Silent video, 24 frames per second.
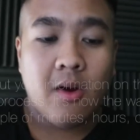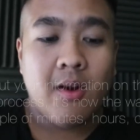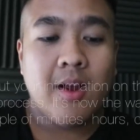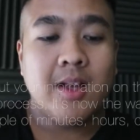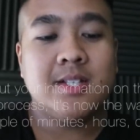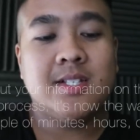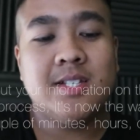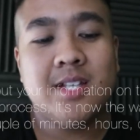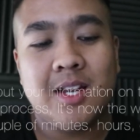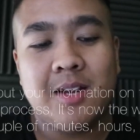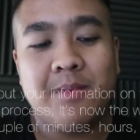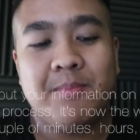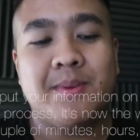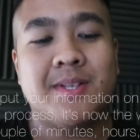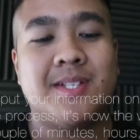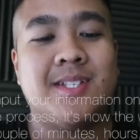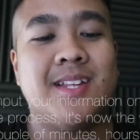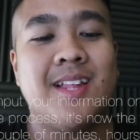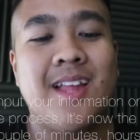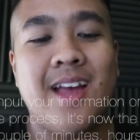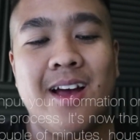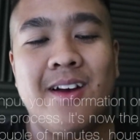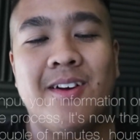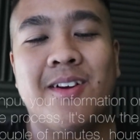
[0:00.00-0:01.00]
All right, setup is
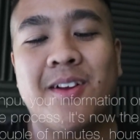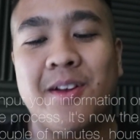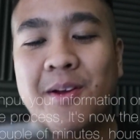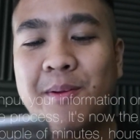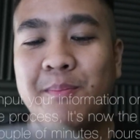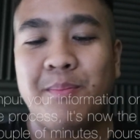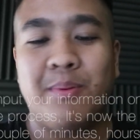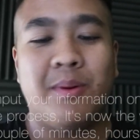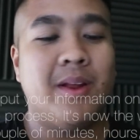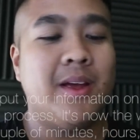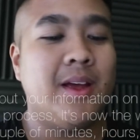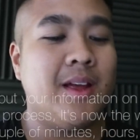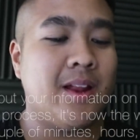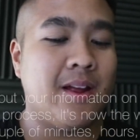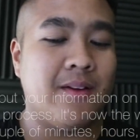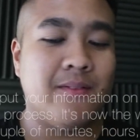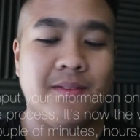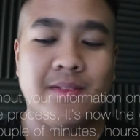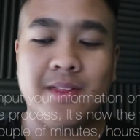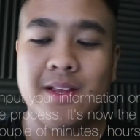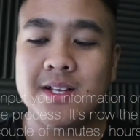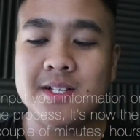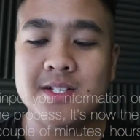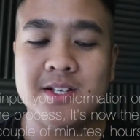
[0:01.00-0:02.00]
now complete.
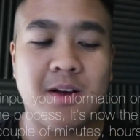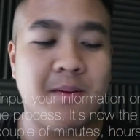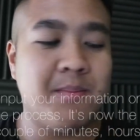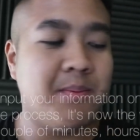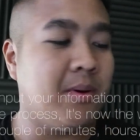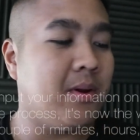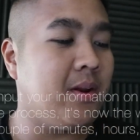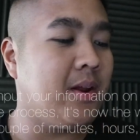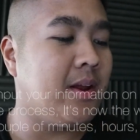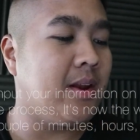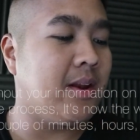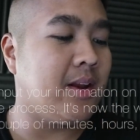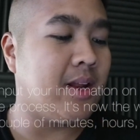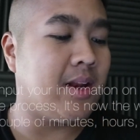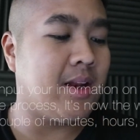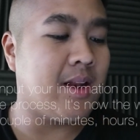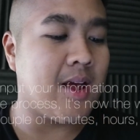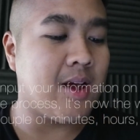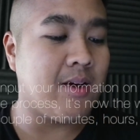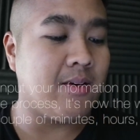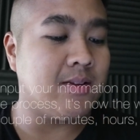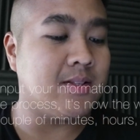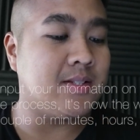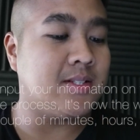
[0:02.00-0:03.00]
Everything's all put in, and
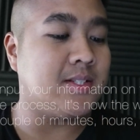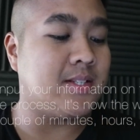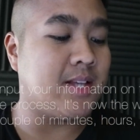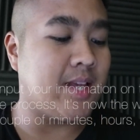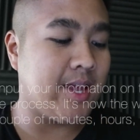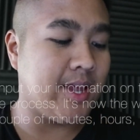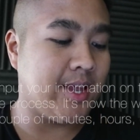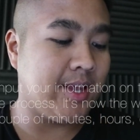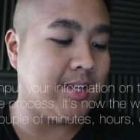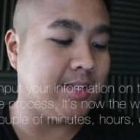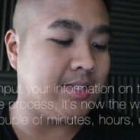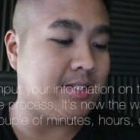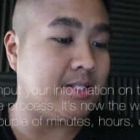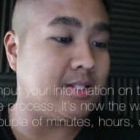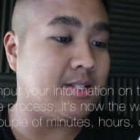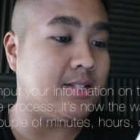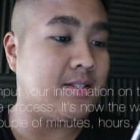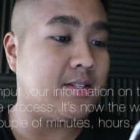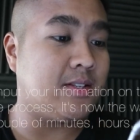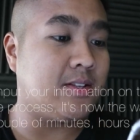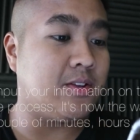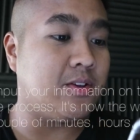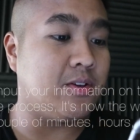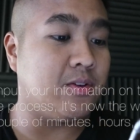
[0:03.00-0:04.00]
now it
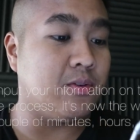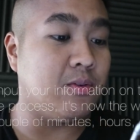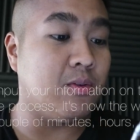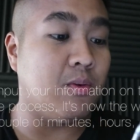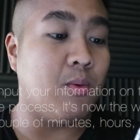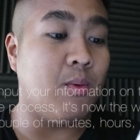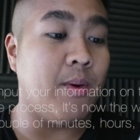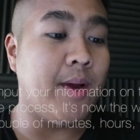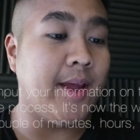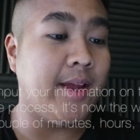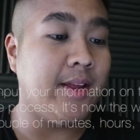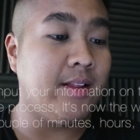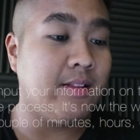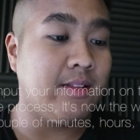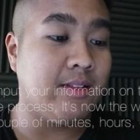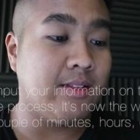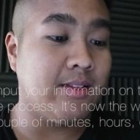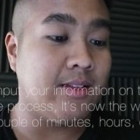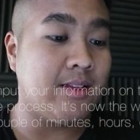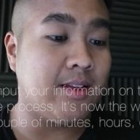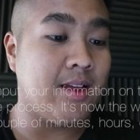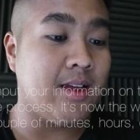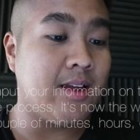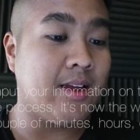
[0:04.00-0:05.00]
says to wait,
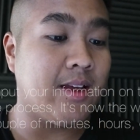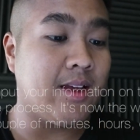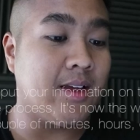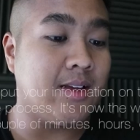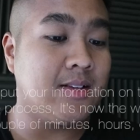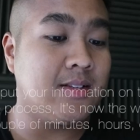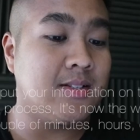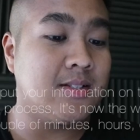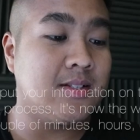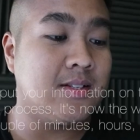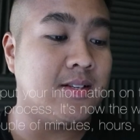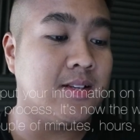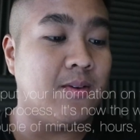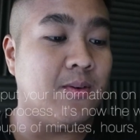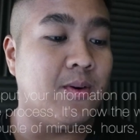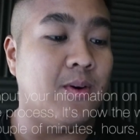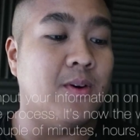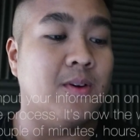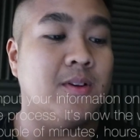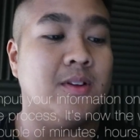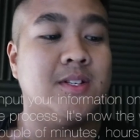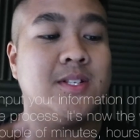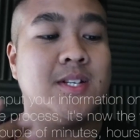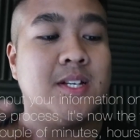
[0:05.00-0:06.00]
I guess.
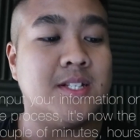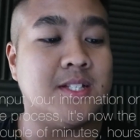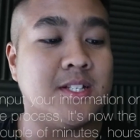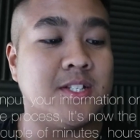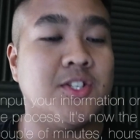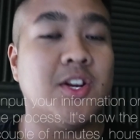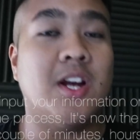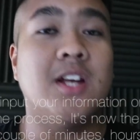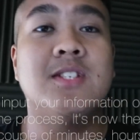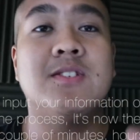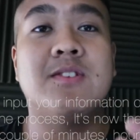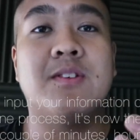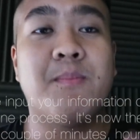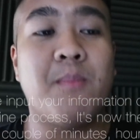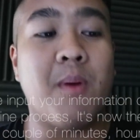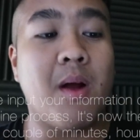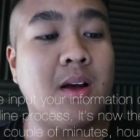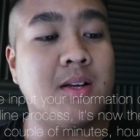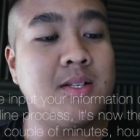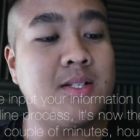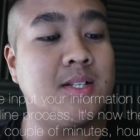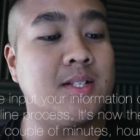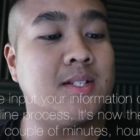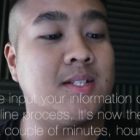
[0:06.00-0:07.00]
Well, it says the transfer
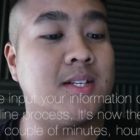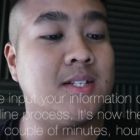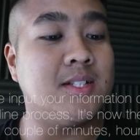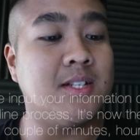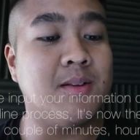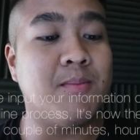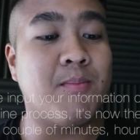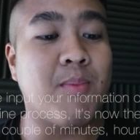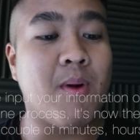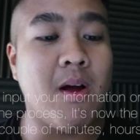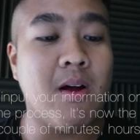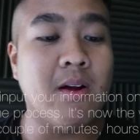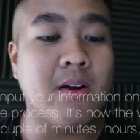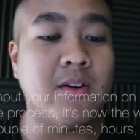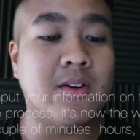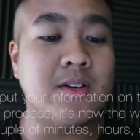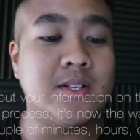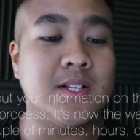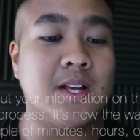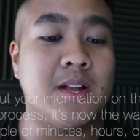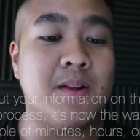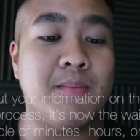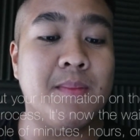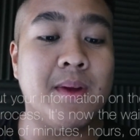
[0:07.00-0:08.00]
process is in
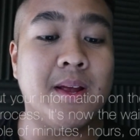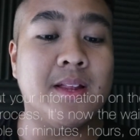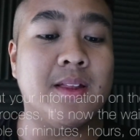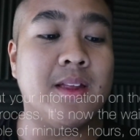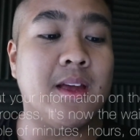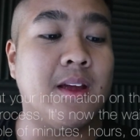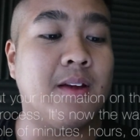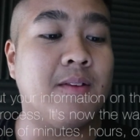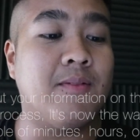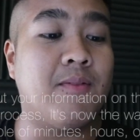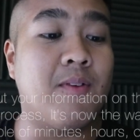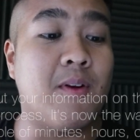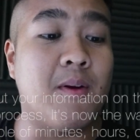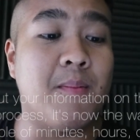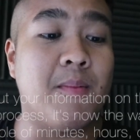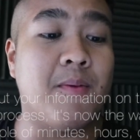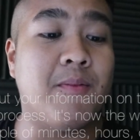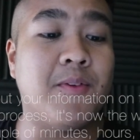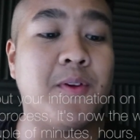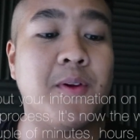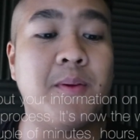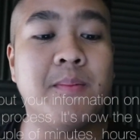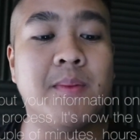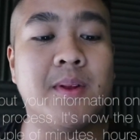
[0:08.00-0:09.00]
progress and may take from a
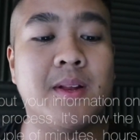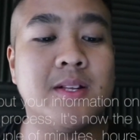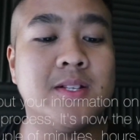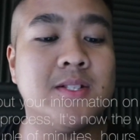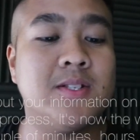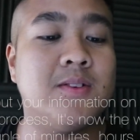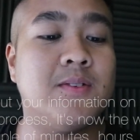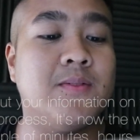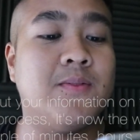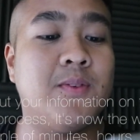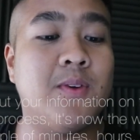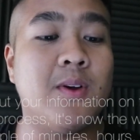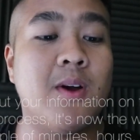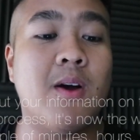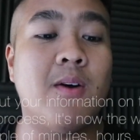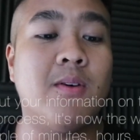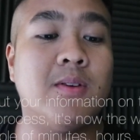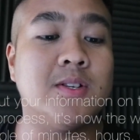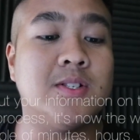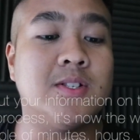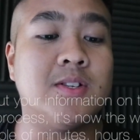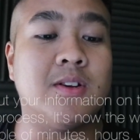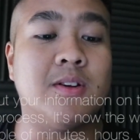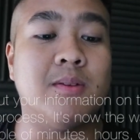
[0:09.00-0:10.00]
few minutes to a few
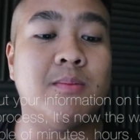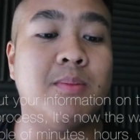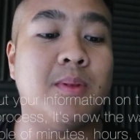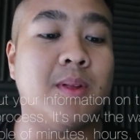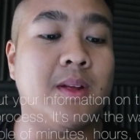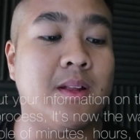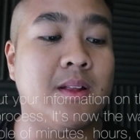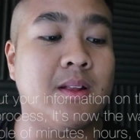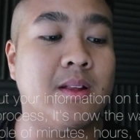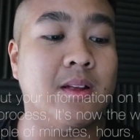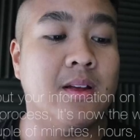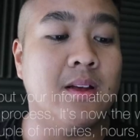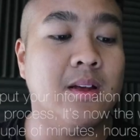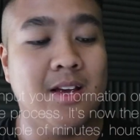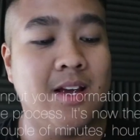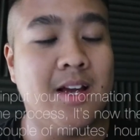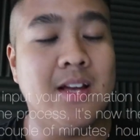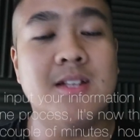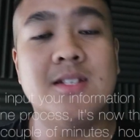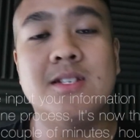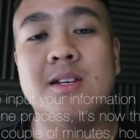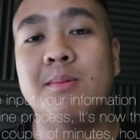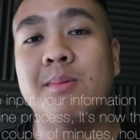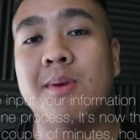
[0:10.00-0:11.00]
hours to complete.
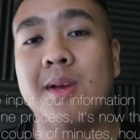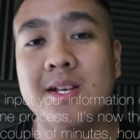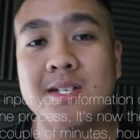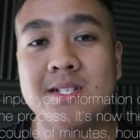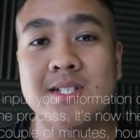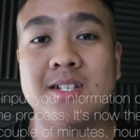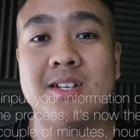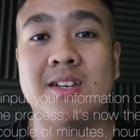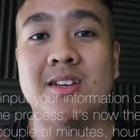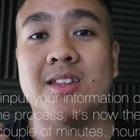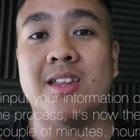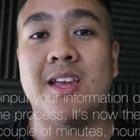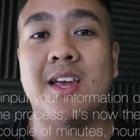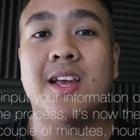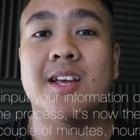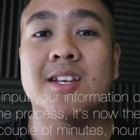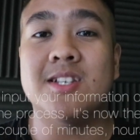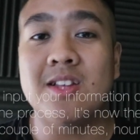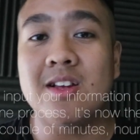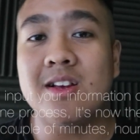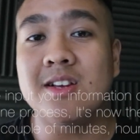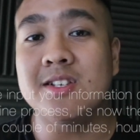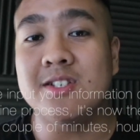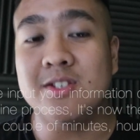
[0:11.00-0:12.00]
In some cases, it could take
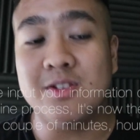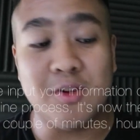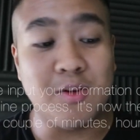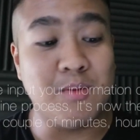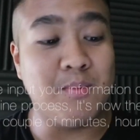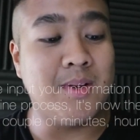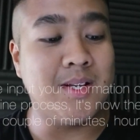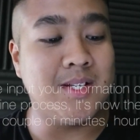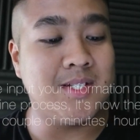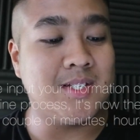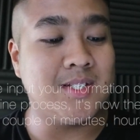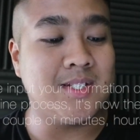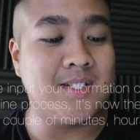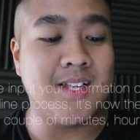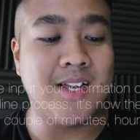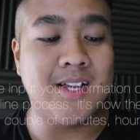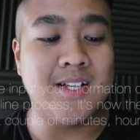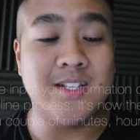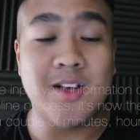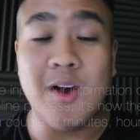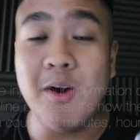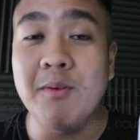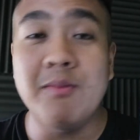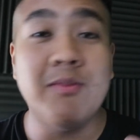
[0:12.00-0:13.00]
as long as 2 business
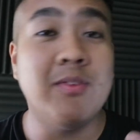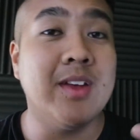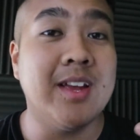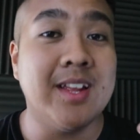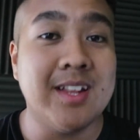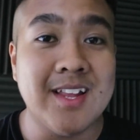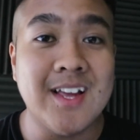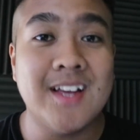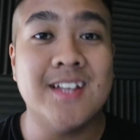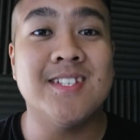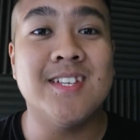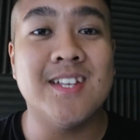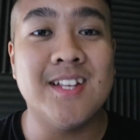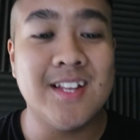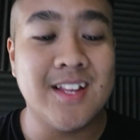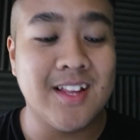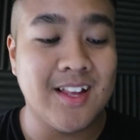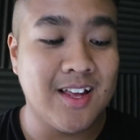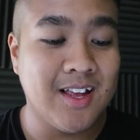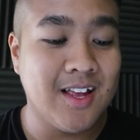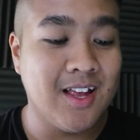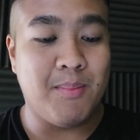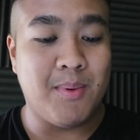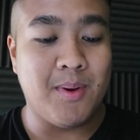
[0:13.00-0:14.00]
days. Hopefully it doesn't,
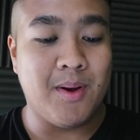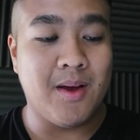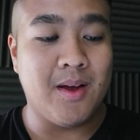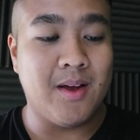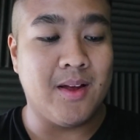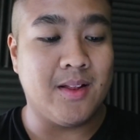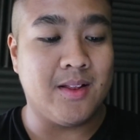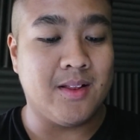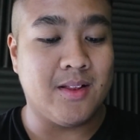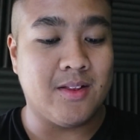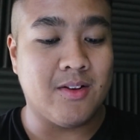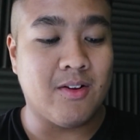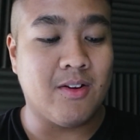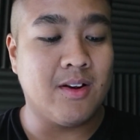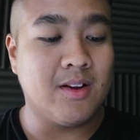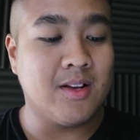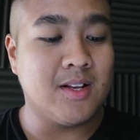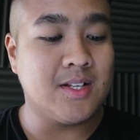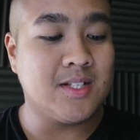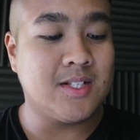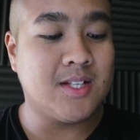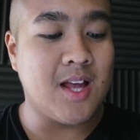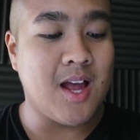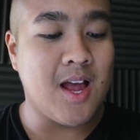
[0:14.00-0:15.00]
but during
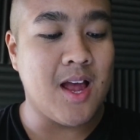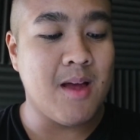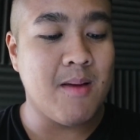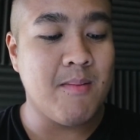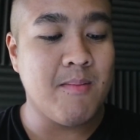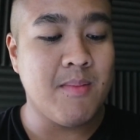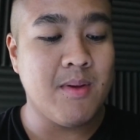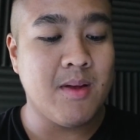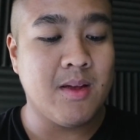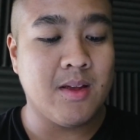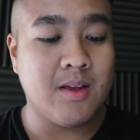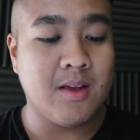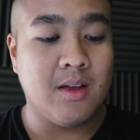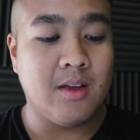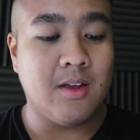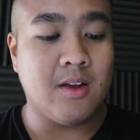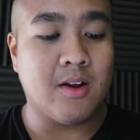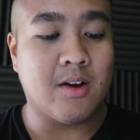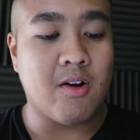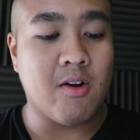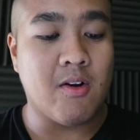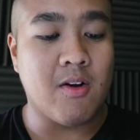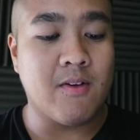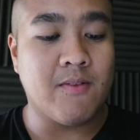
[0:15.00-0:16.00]
this time,
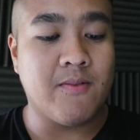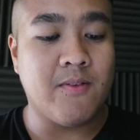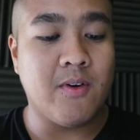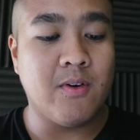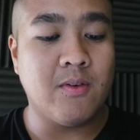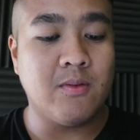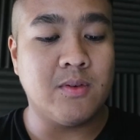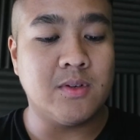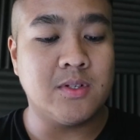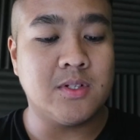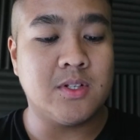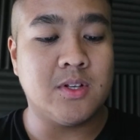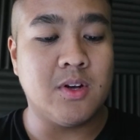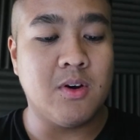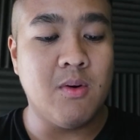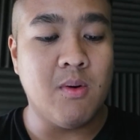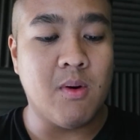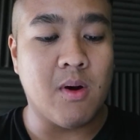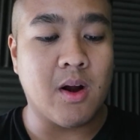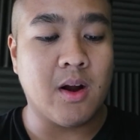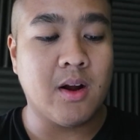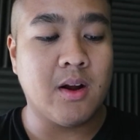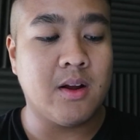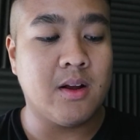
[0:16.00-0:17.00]
your current phone will still
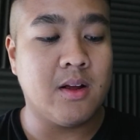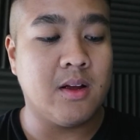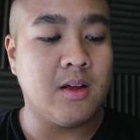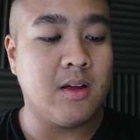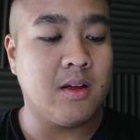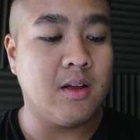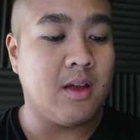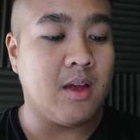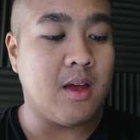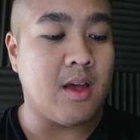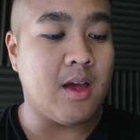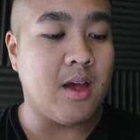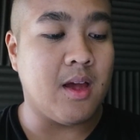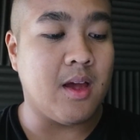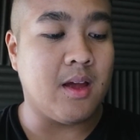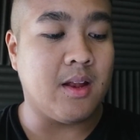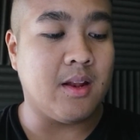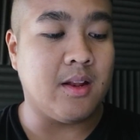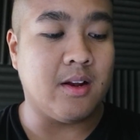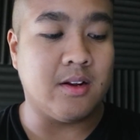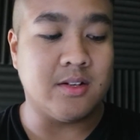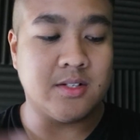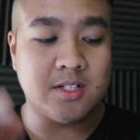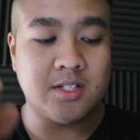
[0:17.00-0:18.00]
work.
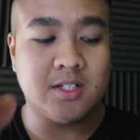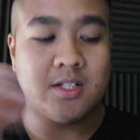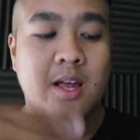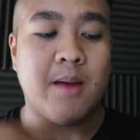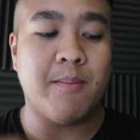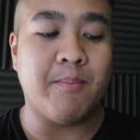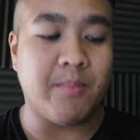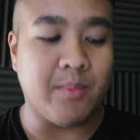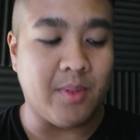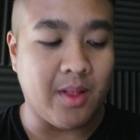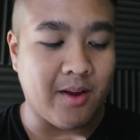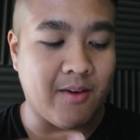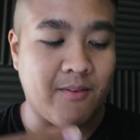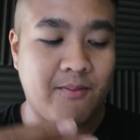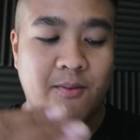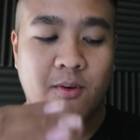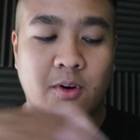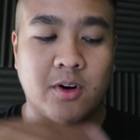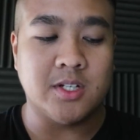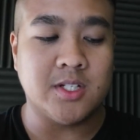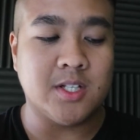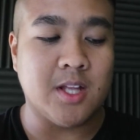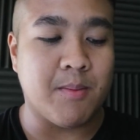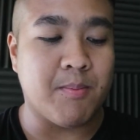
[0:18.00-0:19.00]
And there's a step, like a
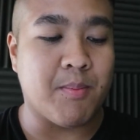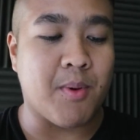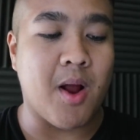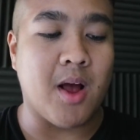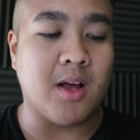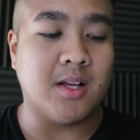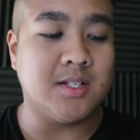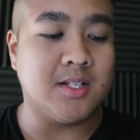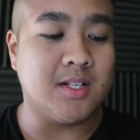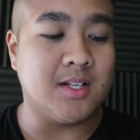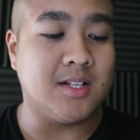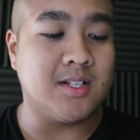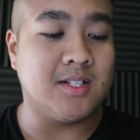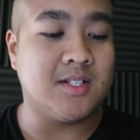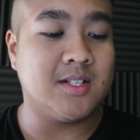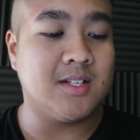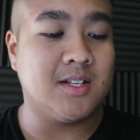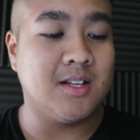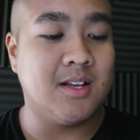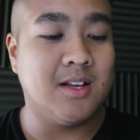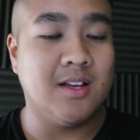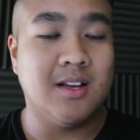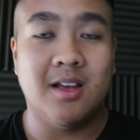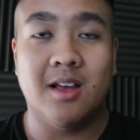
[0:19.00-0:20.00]
4-step process